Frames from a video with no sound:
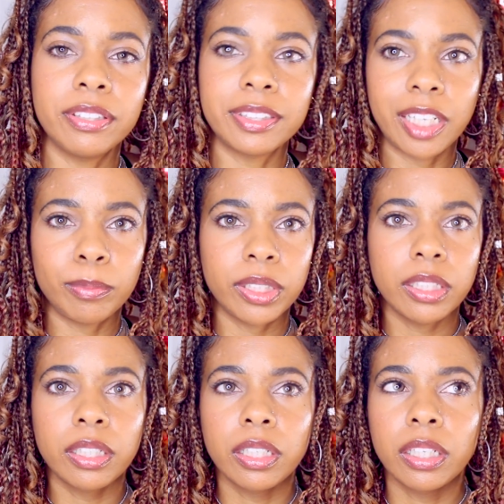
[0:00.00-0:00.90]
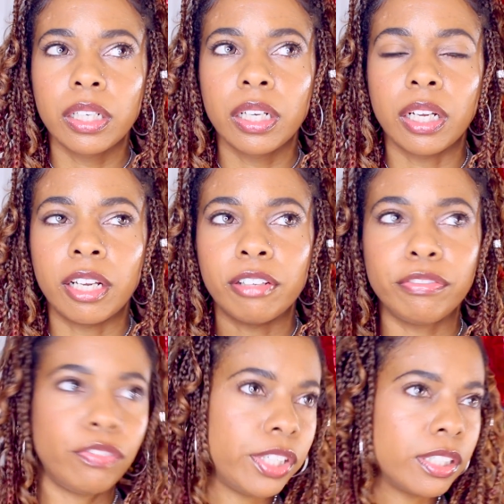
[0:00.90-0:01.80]
same
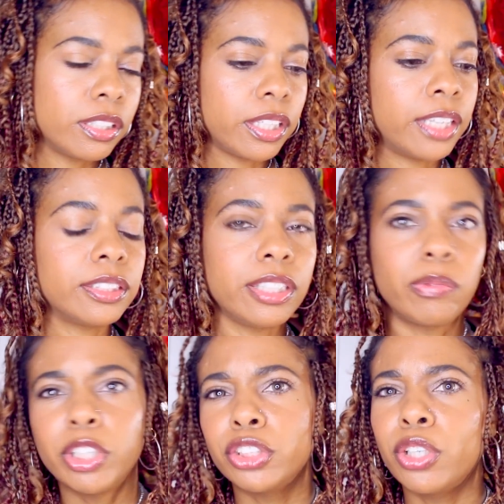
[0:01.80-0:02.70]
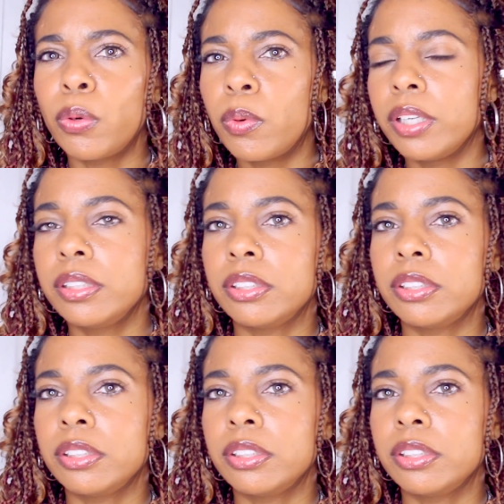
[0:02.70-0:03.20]
feel as the original one.